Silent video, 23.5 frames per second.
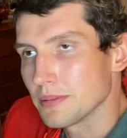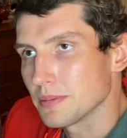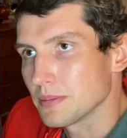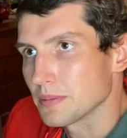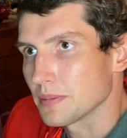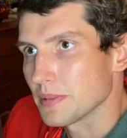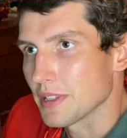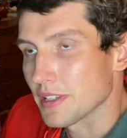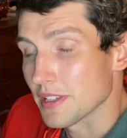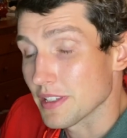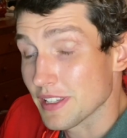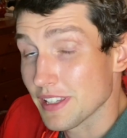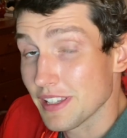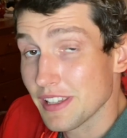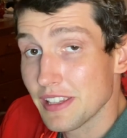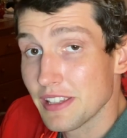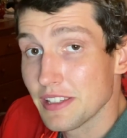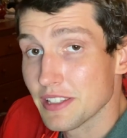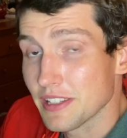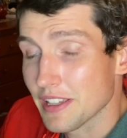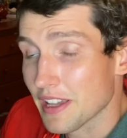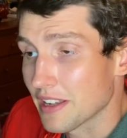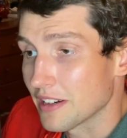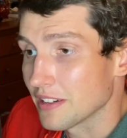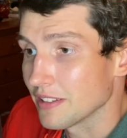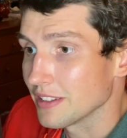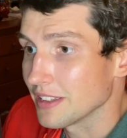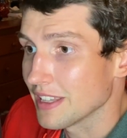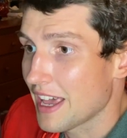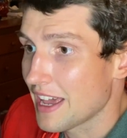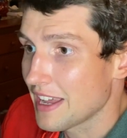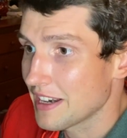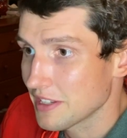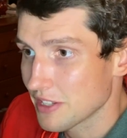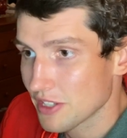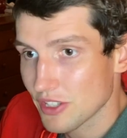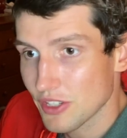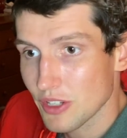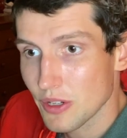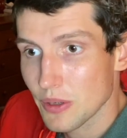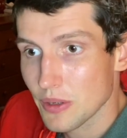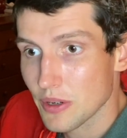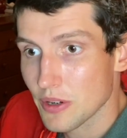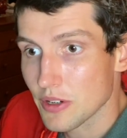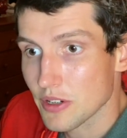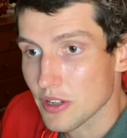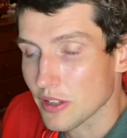because he's got a lot of
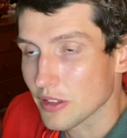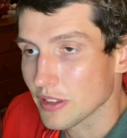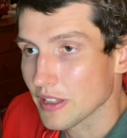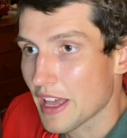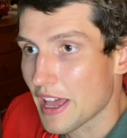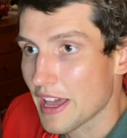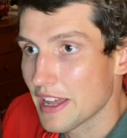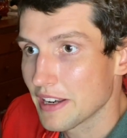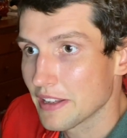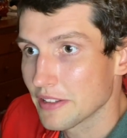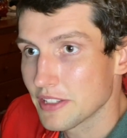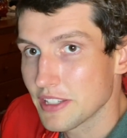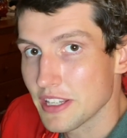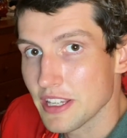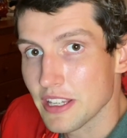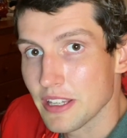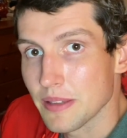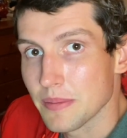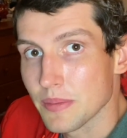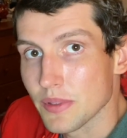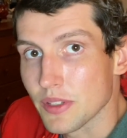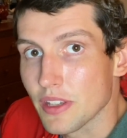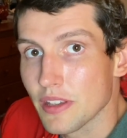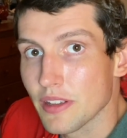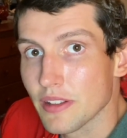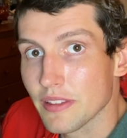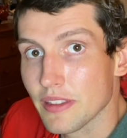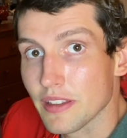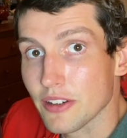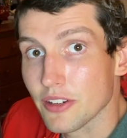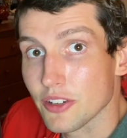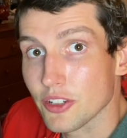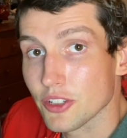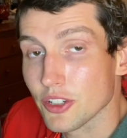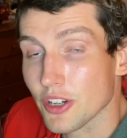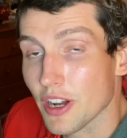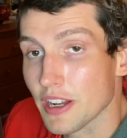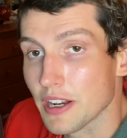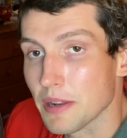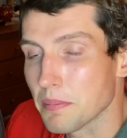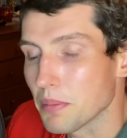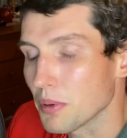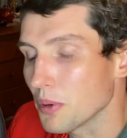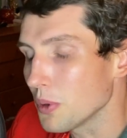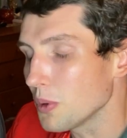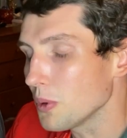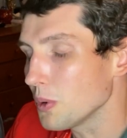suitors, a lot of teams that are trying to
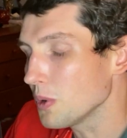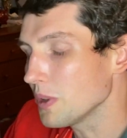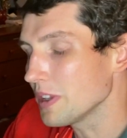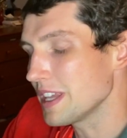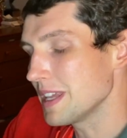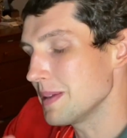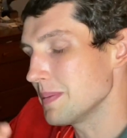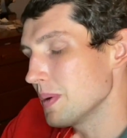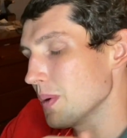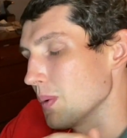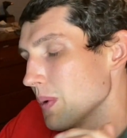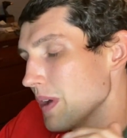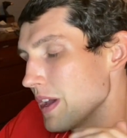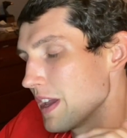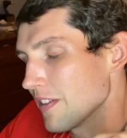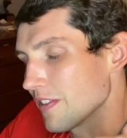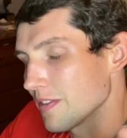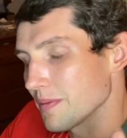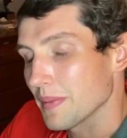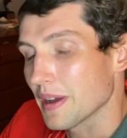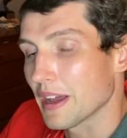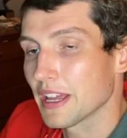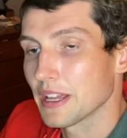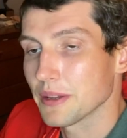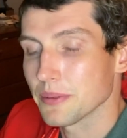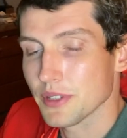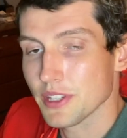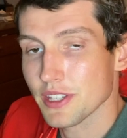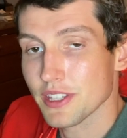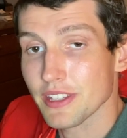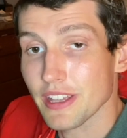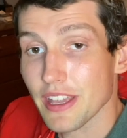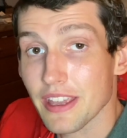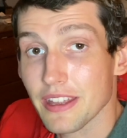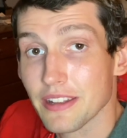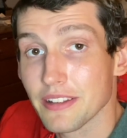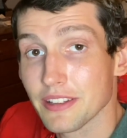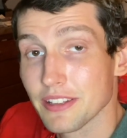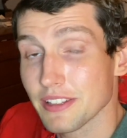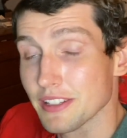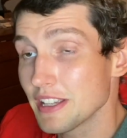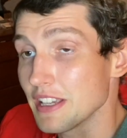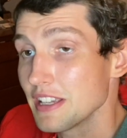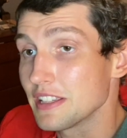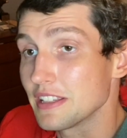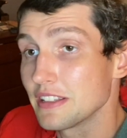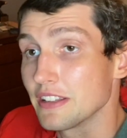pull him away from Iowa State, because
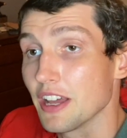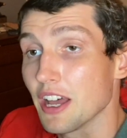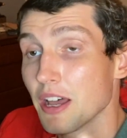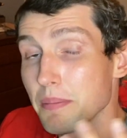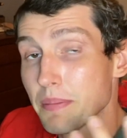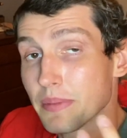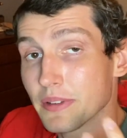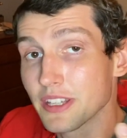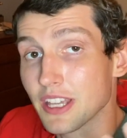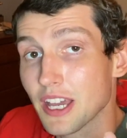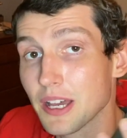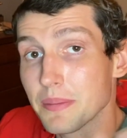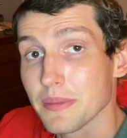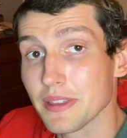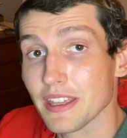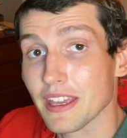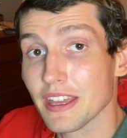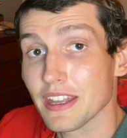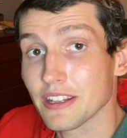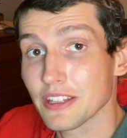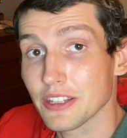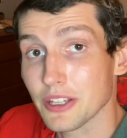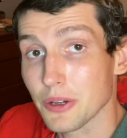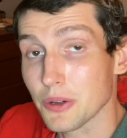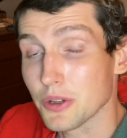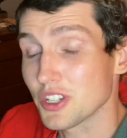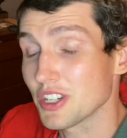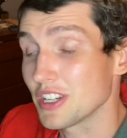he's an up-and-coming head coach.